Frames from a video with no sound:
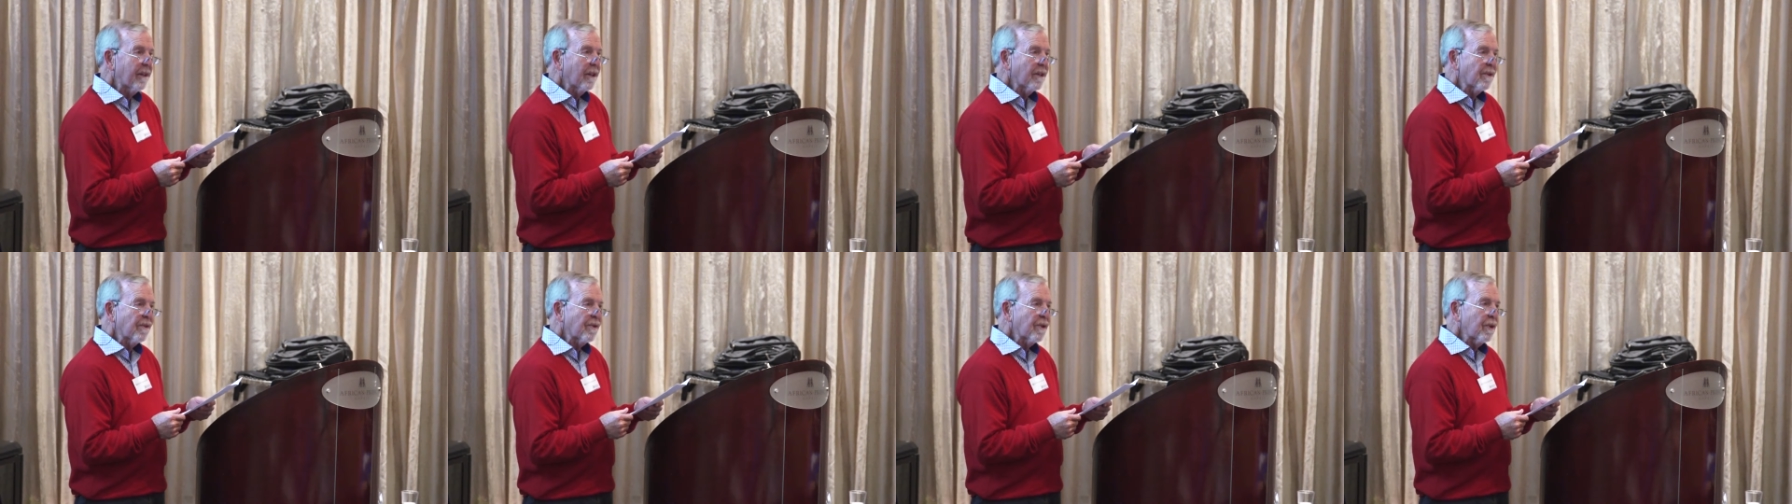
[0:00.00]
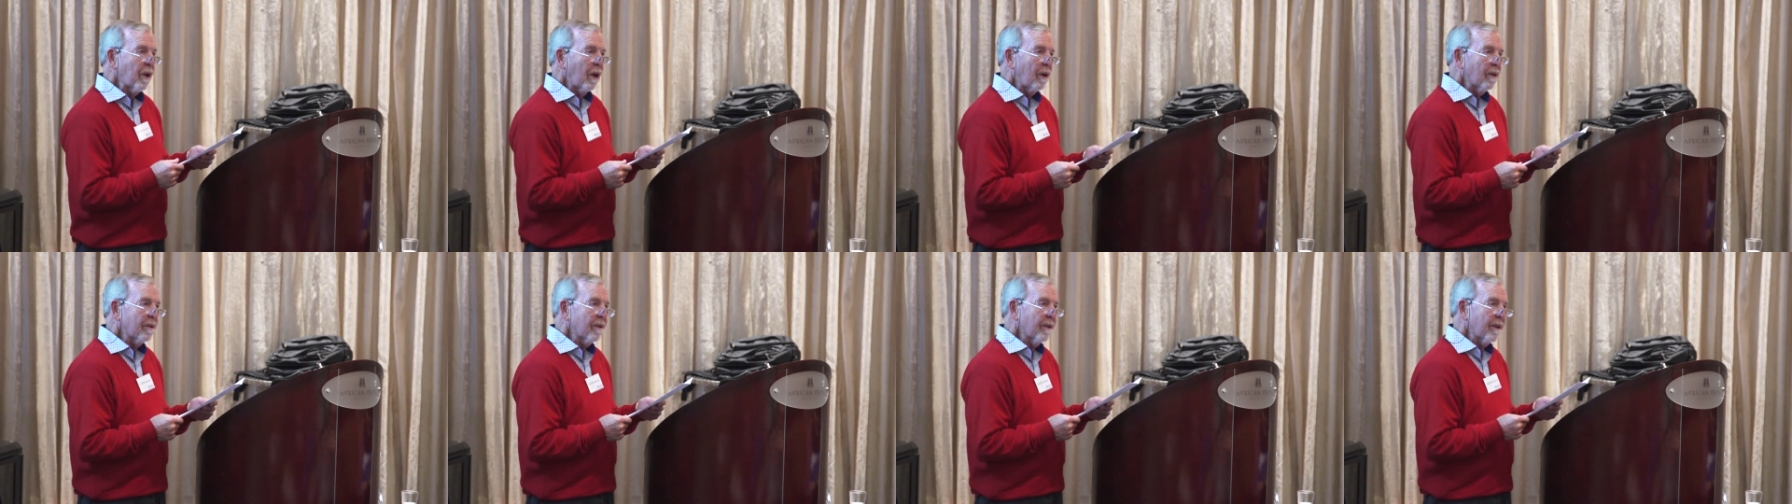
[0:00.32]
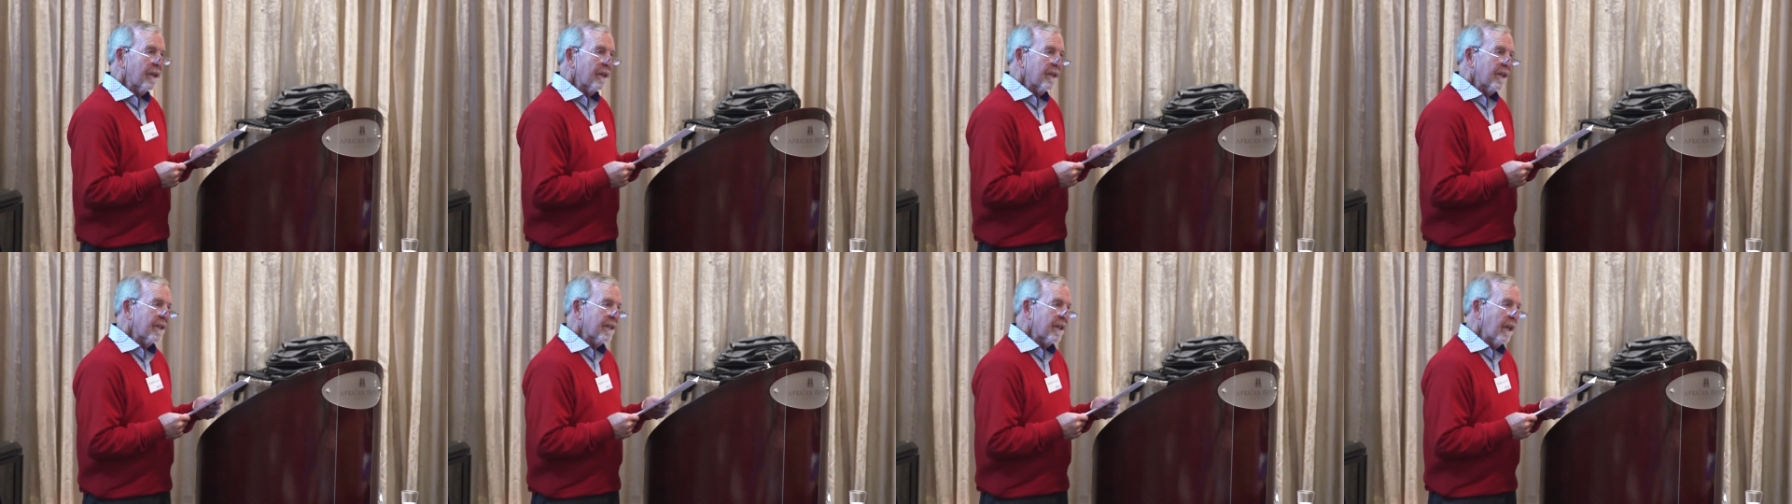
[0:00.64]
the start of
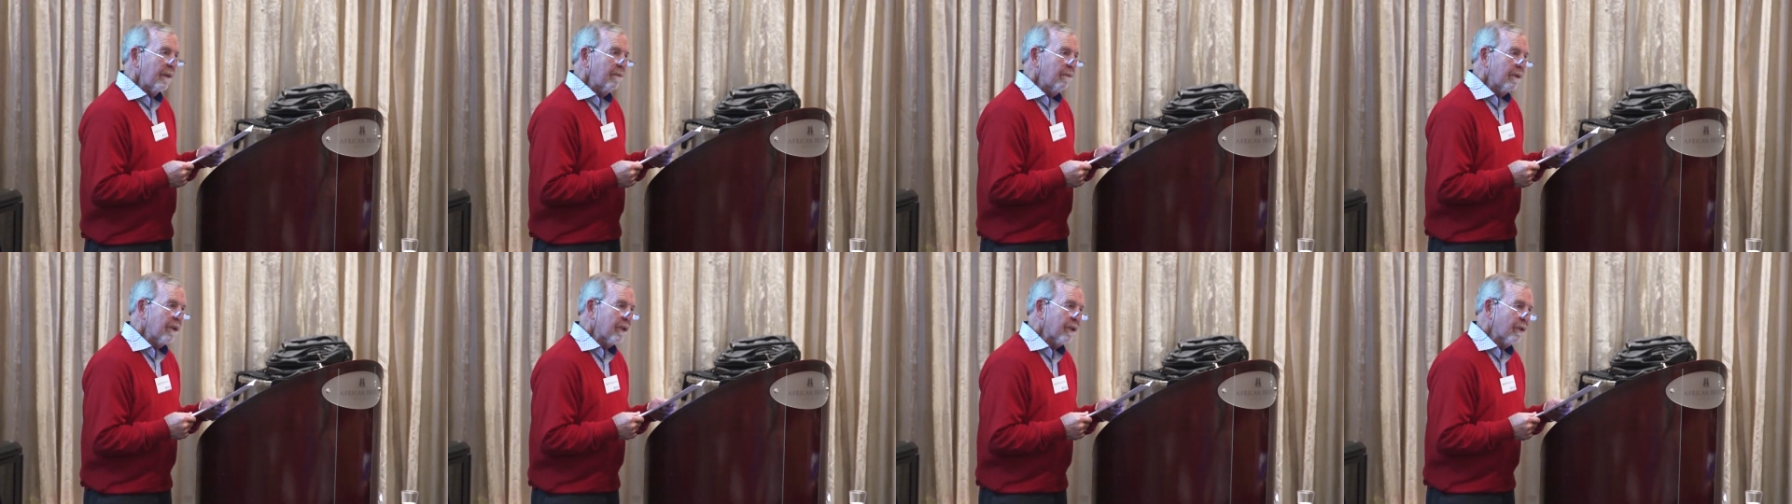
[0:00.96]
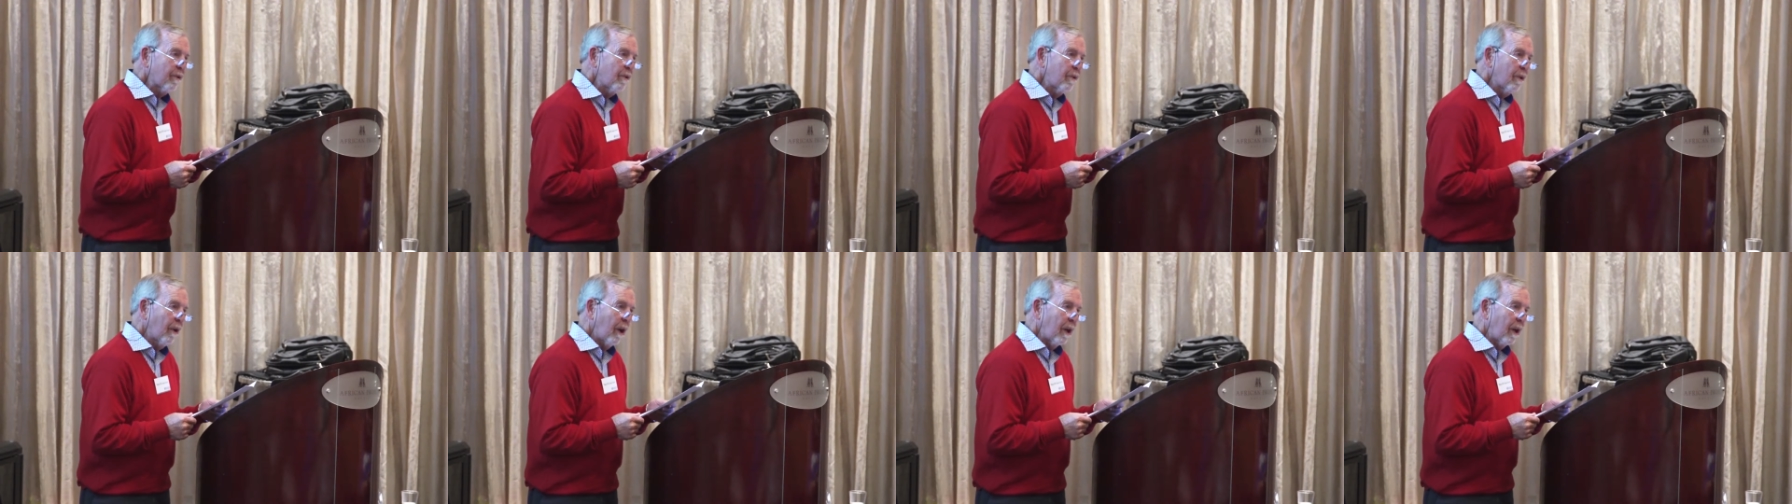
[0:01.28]
the December school